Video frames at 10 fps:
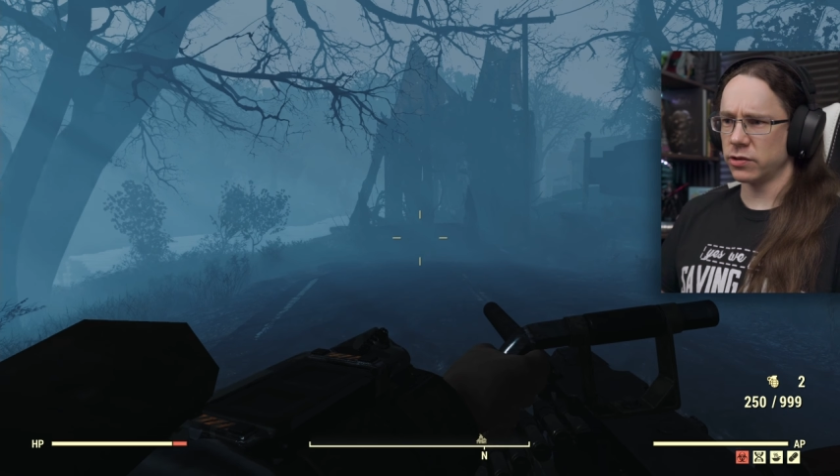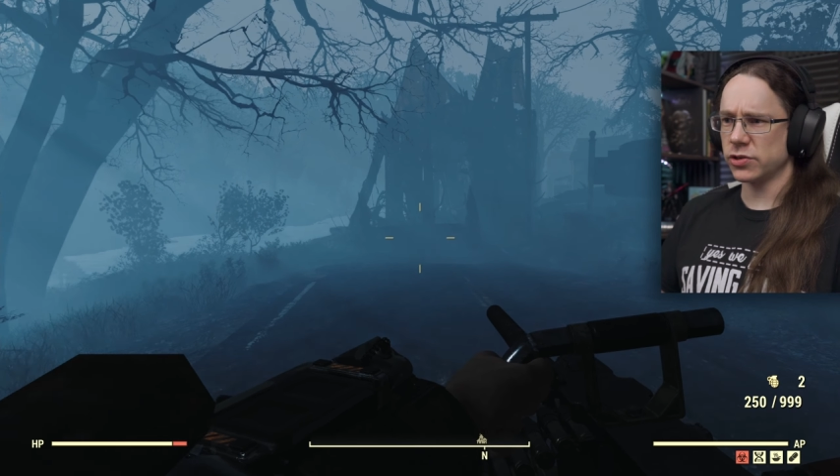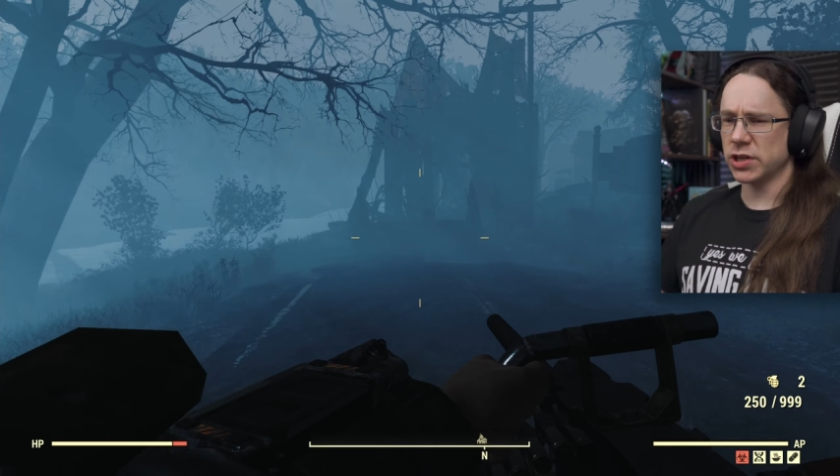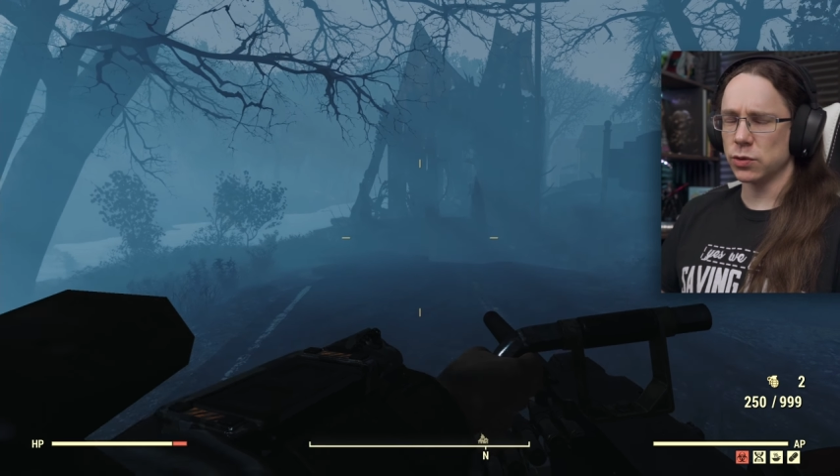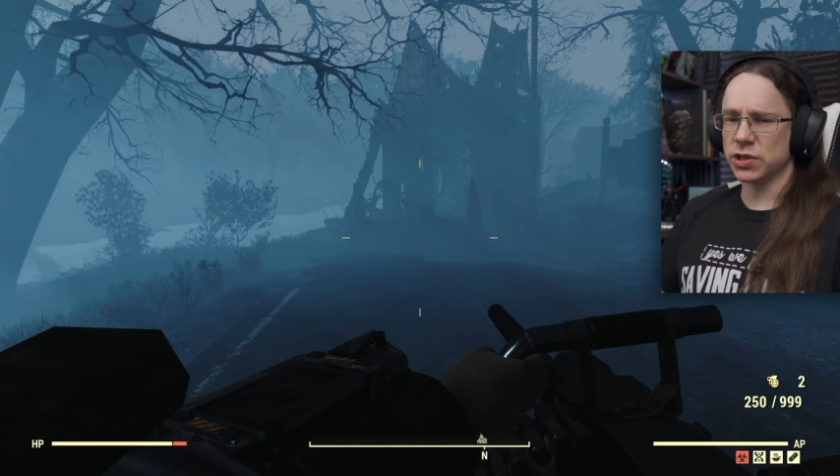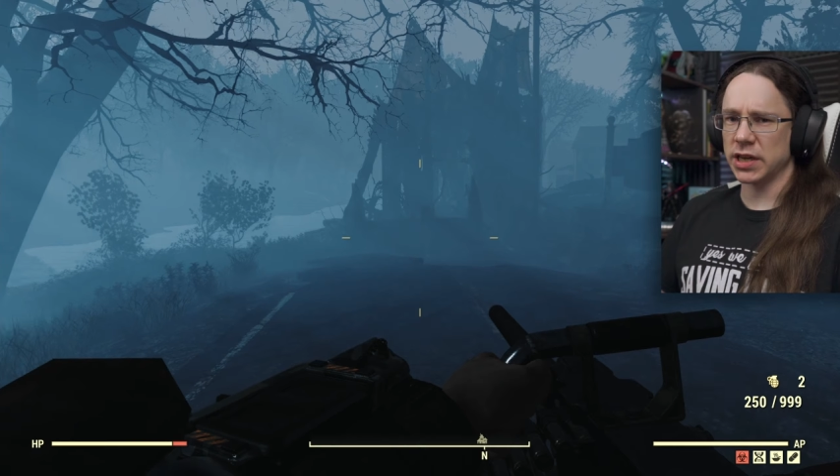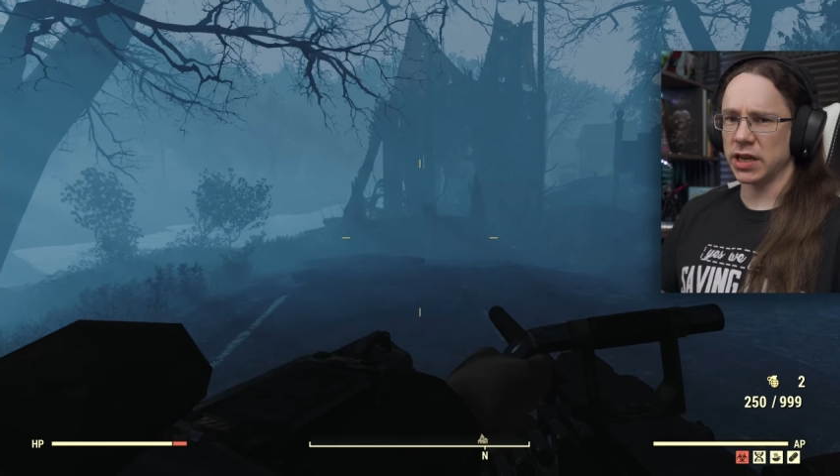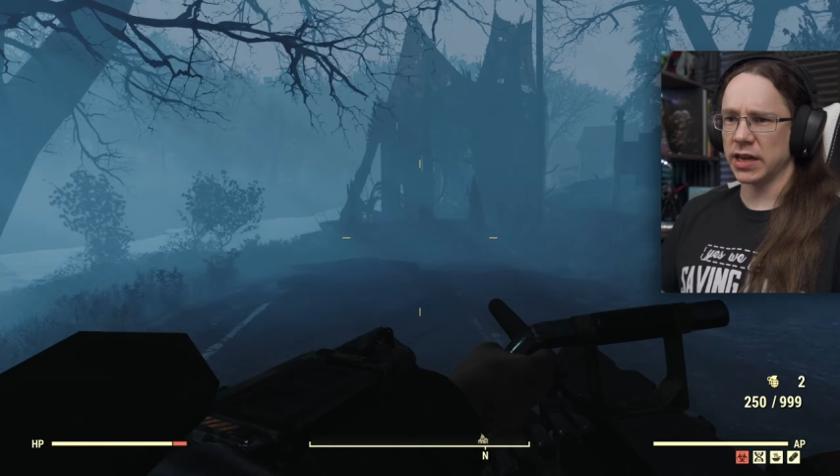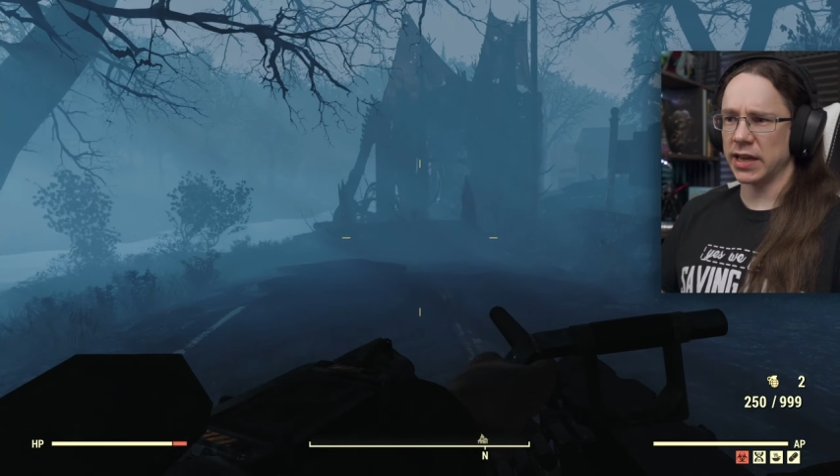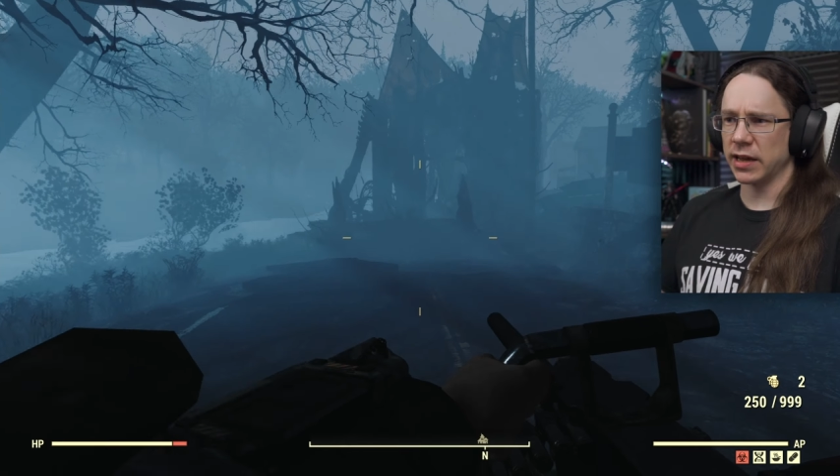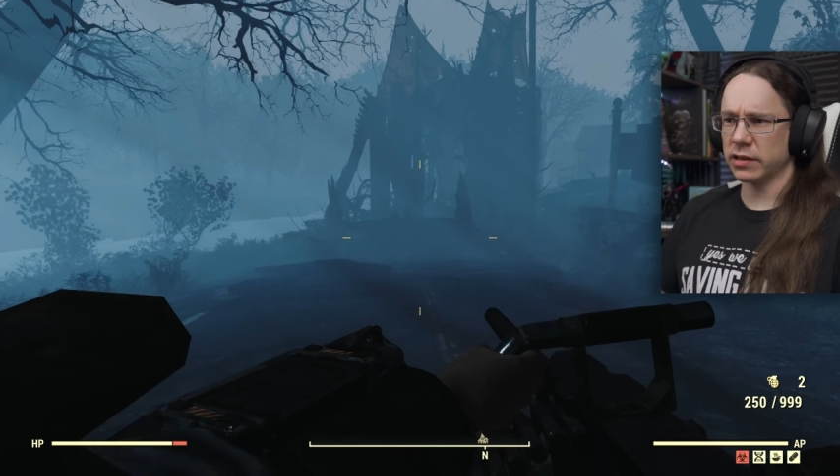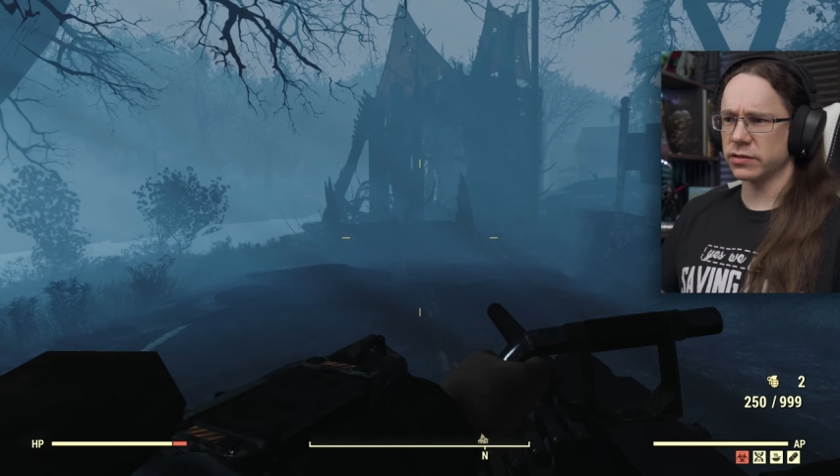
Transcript: or as low as they're going to get.